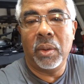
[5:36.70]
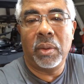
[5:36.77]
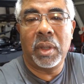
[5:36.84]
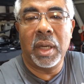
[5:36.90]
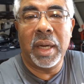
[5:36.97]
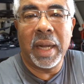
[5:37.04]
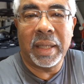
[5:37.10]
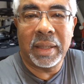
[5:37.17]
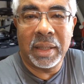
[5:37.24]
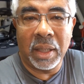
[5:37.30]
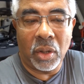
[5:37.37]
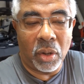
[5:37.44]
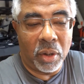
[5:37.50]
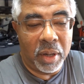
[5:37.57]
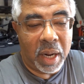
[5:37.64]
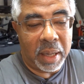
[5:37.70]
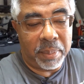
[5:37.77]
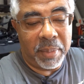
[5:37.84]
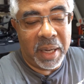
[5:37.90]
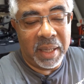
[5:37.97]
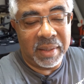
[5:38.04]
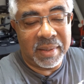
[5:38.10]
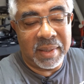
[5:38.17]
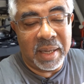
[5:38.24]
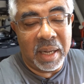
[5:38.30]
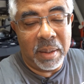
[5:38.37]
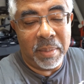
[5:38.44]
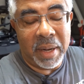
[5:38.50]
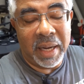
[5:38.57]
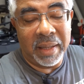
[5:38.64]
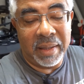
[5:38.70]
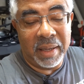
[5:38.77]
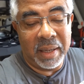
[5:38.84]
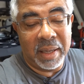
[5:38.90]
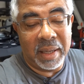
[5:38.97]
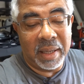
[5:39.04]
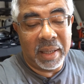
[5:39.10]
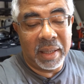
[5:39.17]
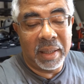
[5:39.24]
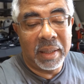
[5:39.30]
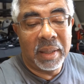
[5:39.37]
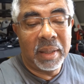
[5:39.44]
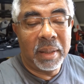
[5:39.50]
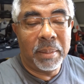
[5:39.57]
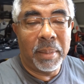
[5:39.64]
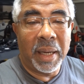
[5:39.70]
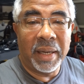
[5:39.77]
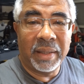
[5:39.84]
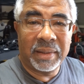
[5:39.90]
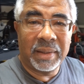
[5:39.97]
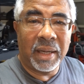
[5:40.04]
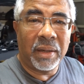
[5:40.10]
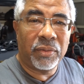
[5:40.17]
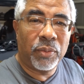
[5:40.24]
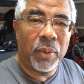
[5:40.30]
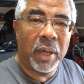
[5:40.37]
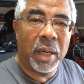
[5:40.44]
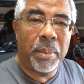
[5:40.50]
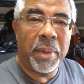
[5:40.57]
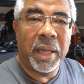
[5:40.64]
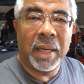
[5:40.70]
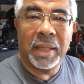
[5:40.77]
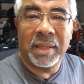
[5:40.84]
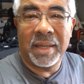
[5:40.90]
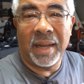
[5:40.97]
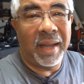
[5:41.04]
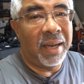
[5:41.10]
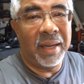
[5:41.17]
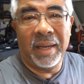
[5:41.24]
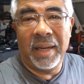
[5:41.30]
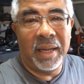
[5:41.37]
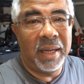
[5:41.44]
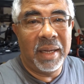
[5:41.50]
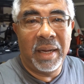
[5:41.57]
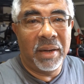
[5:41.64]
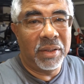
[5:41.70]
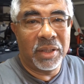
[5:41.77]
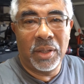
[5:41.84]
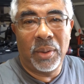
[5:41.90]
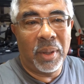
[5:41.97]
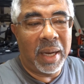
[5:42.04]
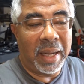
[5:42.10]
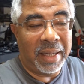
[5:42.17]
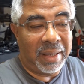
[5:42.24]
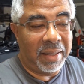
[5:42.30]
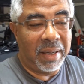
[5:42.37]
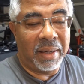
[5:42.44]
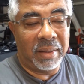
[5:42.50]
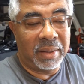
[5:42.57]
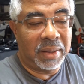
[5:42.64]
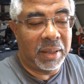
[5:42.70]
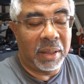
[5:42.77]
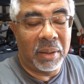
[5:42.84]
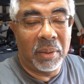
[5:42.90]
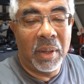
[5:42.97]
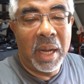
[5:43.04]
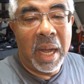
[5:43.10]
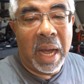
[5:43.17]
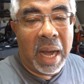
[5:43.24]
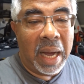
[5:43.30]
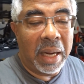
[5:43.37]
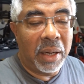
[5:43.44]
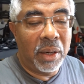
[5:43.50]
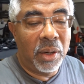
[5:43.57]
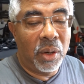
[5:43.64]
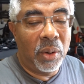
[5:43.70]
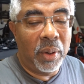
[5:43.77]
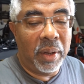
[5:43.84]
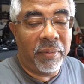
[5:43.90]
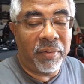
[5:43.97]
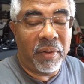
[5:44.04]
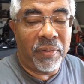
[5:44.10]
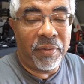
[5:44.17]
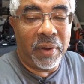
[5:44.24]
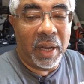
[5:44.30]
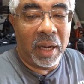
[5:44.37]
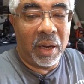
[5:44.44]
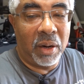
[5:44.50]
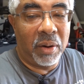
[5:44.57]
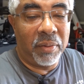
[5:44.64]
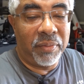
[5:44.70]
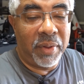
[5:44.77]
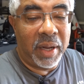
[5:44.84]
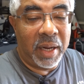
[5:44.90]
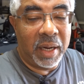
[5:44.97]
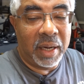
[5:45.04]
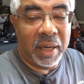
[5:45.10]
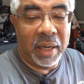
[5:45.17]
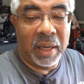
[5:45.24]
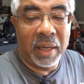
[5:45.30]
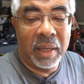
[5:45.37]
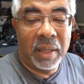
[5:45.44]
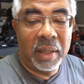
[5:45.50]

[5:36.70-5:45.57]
connected or not being seen by the software, because the LED, there's no light there. So I don't know if the failure of the